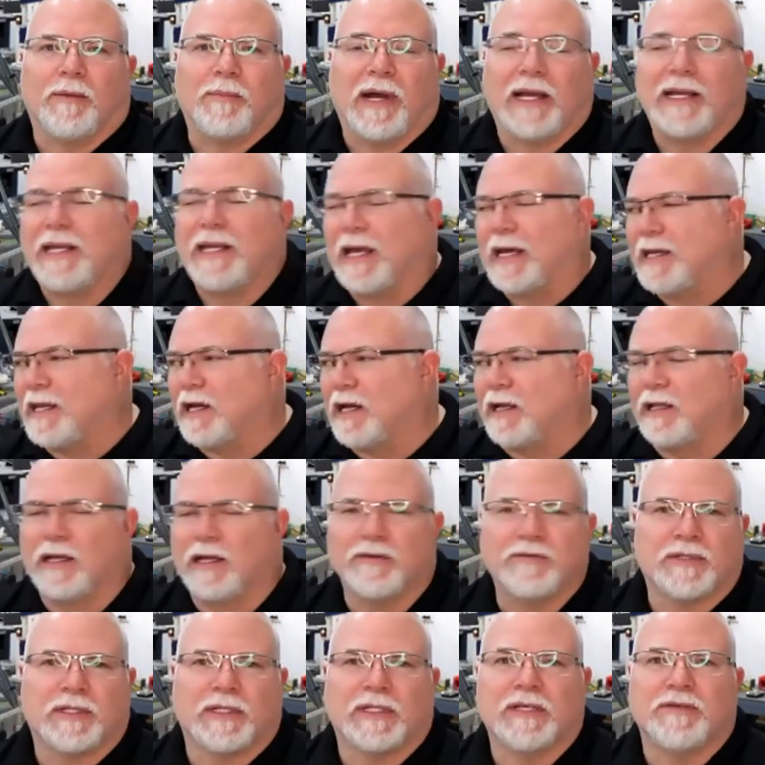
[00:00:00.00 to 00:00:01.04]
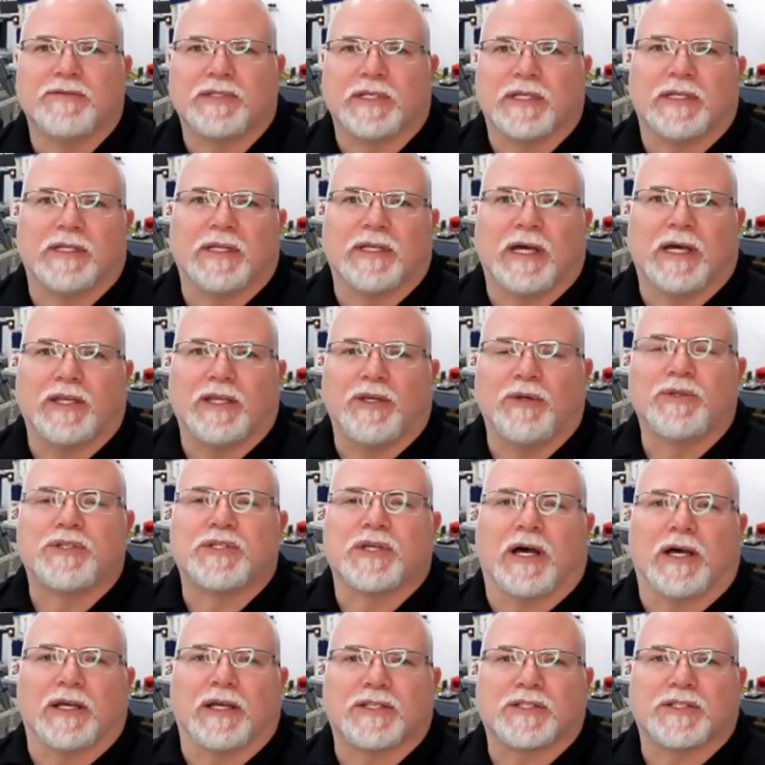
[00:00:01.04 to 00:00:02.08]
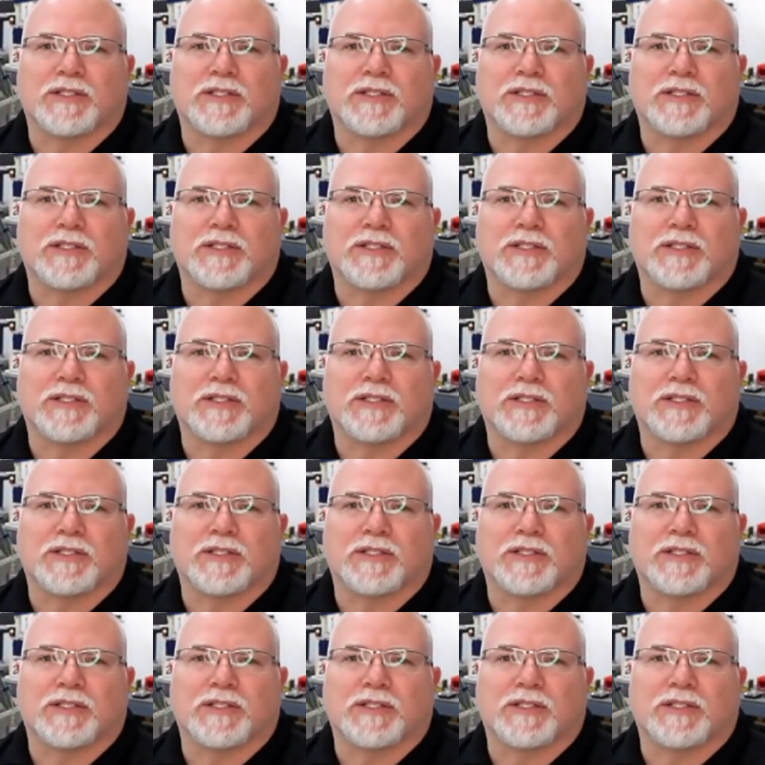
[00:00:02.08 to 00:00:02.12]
uh, my dad now lives in uh, Utah,